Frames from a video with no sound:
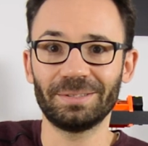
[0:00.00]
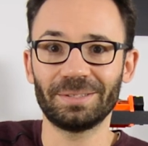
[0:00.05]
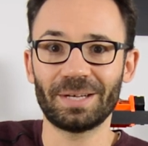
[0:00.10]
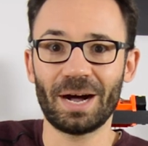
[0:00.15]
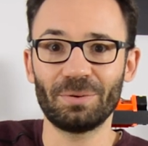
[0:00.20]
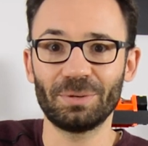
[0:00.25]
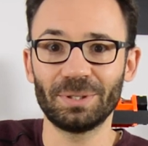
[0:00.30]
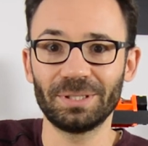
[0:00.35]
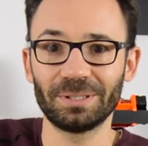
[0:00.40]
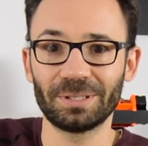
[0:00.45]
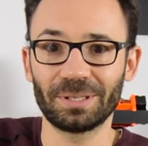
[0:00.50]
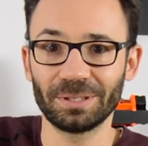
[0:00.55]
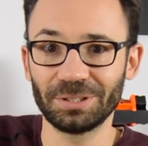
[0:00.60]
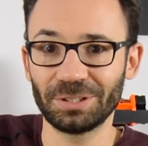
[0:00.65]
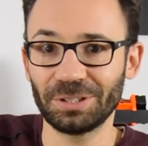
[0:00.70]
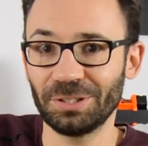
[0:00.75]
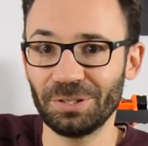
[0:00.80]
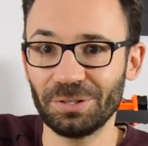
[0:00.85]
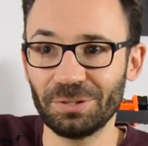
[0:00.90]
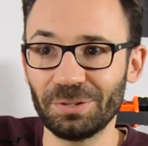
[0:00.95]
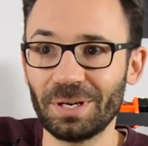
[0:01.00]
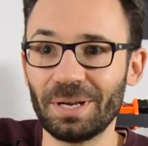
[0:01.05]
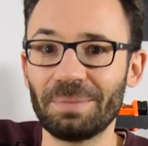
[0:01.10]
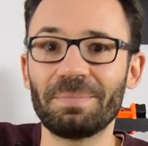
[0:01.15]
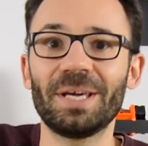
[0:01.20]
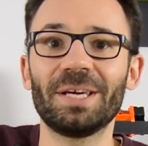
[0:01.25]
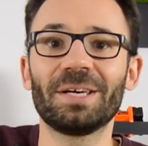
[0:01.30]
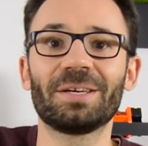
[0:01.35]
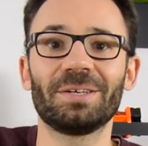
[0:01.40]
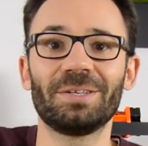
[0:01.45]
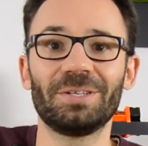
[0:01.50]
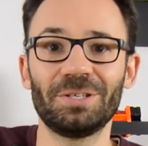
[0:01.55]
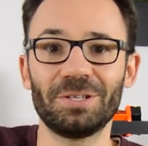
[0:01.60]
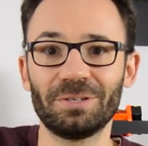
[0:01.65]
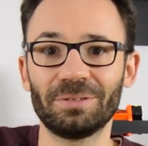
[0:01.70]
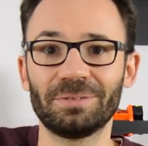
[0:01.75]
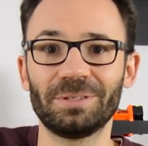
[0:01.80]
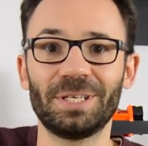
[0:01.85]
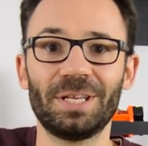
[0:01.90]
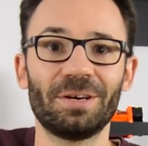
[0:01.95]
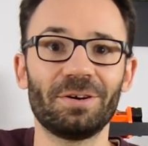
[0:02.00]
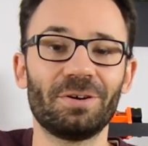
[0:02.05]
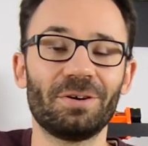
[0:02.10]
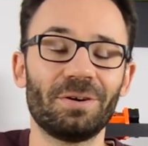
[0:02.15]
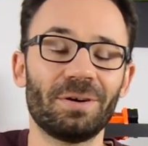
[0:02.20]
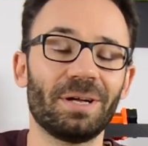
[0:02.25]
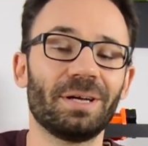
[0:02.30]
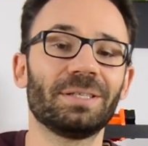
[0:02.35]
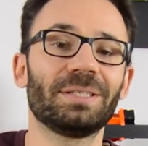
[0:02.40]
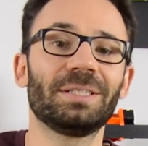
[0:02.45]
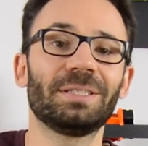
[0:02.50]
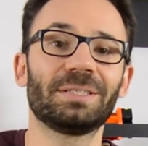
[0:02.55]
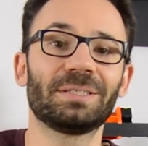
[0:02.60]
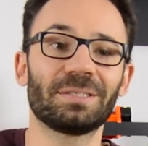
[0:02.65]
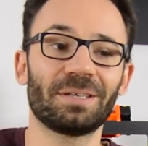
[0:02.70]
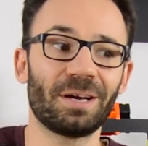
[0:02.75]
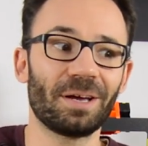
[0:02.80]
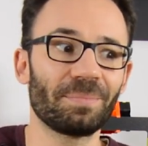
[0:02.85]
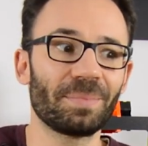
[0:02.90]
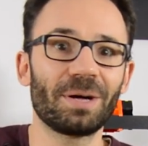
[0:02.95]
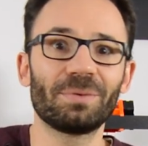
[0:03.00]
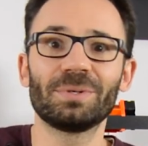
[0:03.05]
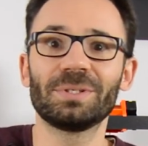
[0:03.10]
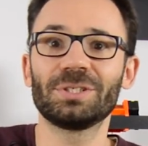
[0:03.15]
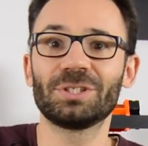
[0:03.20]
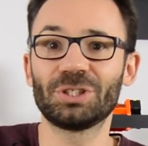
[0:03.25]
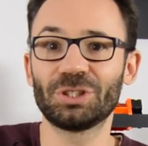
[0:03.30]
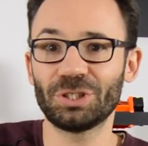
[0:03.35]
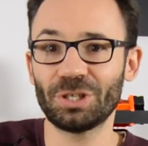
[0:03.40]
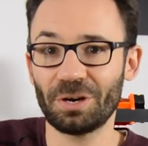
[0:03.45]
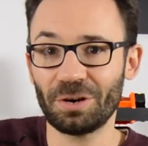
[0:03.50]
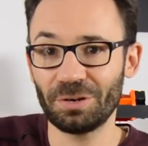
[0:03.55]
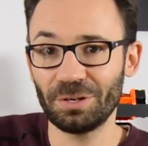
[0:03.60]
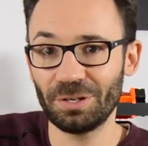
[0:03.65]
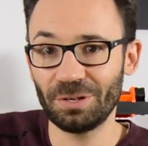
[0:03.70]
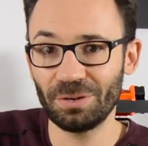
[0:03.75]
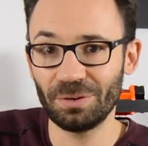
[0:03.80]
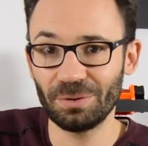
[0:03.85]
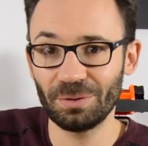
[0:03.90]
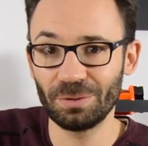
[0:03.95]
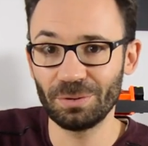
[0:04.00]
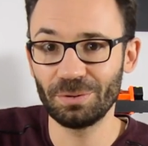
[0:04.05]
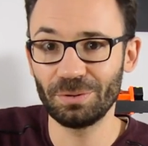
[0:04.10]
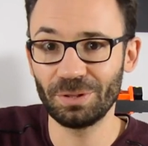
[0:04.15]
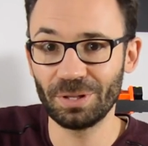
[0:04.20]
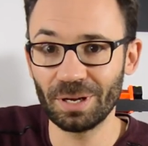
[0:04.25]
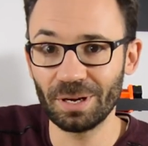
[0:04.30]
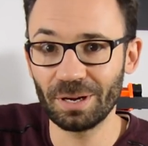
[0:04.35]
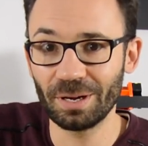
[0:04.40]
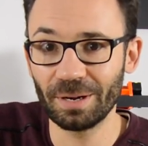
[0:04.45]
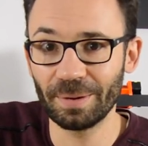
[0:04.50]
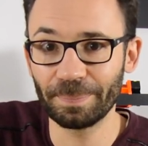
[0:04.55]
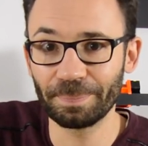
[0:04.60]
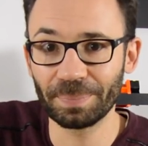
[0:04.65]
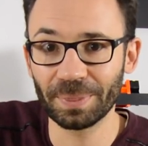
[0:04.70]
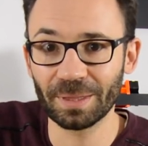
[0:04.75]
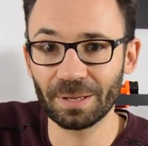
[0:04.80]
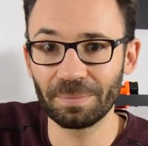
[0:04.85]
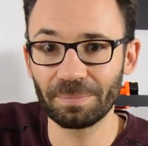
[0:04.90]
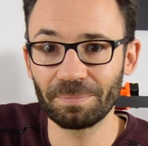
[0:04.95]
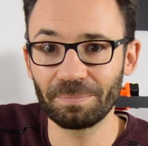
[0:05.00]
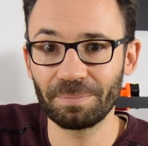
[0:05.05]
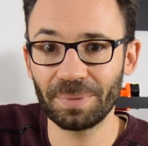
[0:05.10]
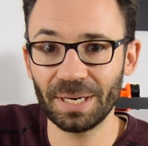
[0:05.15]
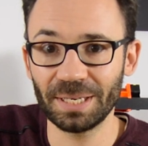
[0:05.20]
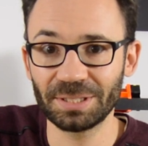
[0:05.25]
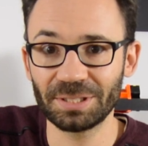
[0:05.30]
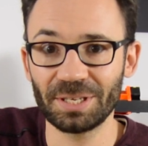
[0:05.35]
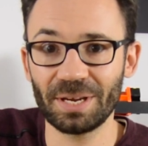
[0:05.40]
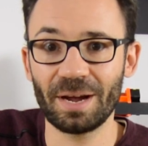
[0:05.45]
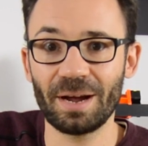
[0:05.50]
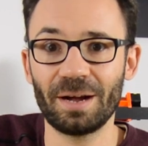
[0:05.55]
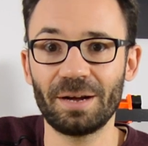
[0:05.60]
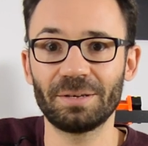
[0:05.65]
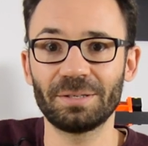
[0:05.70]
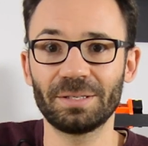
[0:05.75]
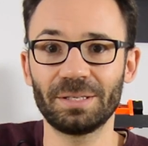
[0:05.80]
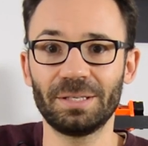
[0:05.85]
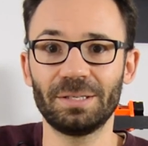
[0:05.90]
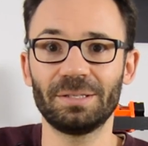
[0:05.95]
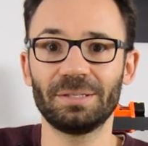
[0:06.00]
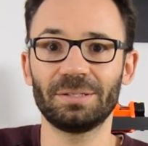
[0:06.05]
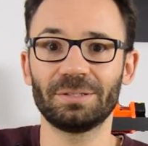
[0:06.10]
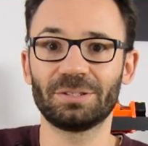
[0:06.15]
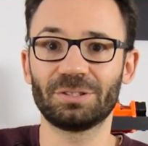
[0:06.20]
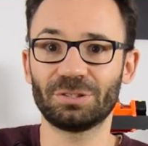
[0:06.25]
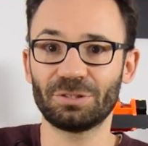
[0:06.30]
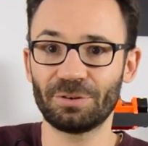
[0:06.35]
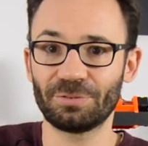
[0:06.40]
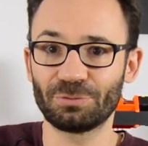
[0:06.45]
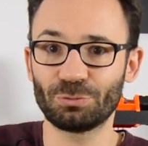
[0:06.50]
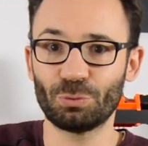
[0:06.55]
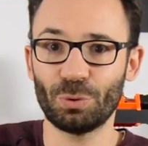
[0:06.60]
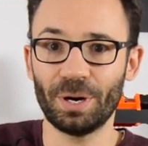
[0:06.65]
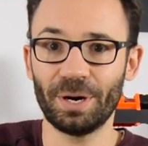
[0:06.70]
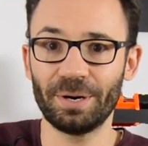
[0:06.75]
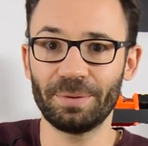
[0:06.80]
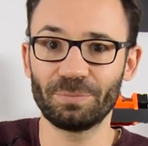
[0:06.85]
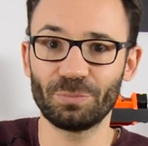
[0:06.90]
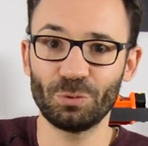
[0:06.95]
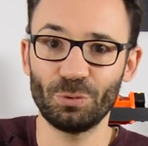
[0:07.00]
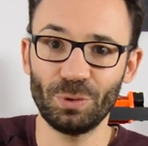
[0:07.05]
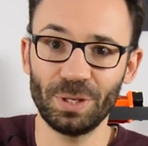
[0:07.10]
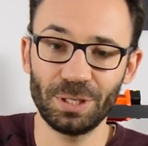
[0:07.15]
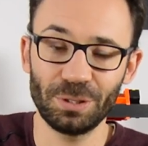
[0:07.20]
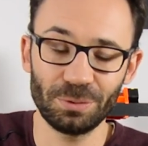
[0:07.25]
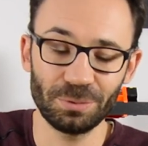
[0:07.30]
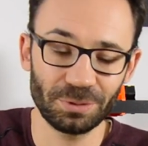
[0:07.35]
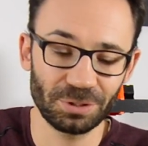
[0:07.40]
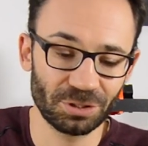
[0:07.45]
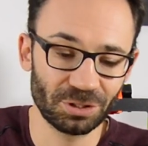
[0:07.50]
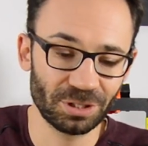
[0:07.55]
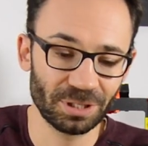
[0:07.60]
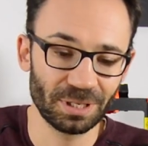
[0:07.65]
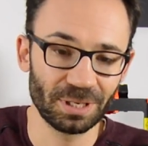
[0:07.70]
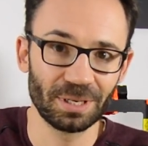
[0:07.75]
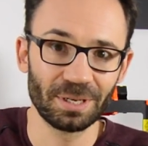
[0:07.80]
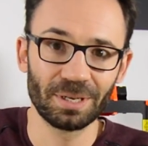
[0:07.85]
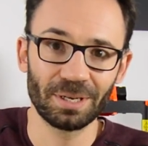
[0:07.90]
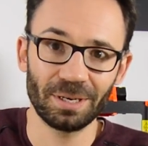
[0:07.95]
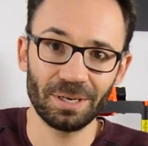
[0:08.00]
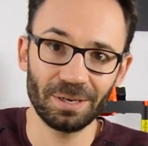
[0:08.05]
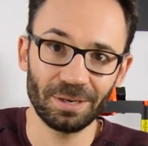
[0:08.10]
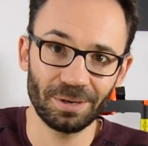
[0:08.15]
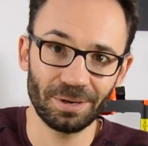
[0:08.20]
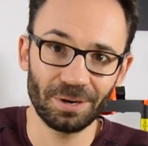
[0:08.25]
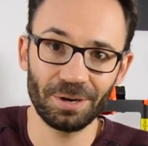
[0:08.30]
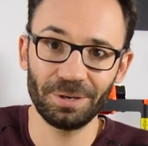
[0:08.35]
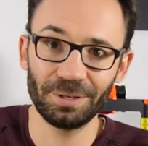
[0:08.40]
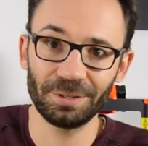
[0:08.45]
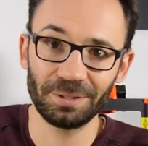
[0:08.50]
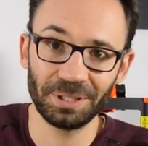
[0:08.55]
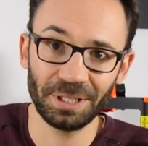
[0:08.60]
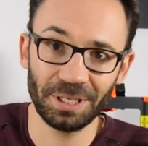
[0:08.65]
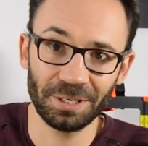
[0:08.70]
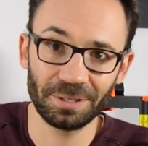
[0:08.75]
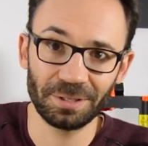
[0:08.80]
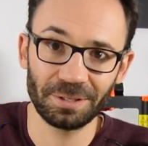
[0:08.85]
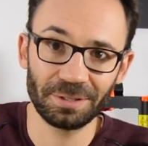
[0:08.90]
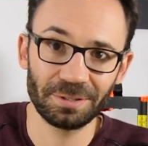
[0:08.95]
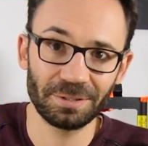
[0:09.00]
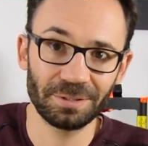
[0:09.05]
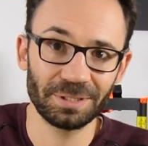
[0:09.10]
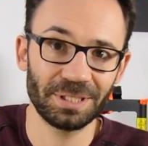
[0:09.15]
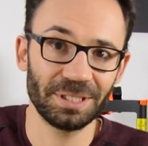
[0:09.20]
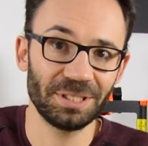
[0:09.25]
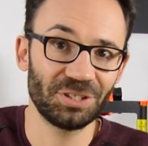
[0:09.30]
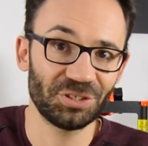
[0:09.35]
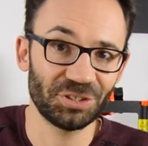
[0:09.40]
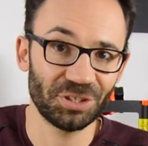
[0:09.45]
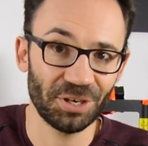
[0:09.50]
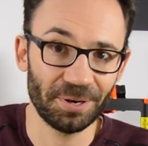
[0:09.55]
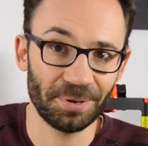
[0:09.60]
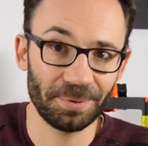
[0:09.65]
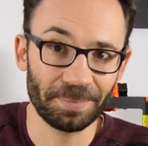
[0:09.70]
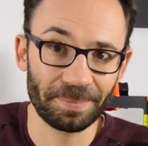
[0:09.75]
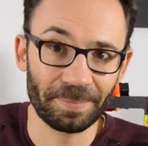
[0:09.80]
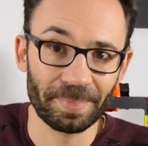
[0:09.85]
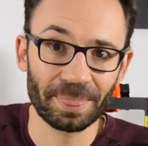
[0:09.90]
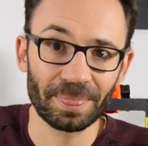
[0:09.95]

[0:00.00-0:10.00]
I will continue and make a new video. This time I will show you the beta software we used earlier this year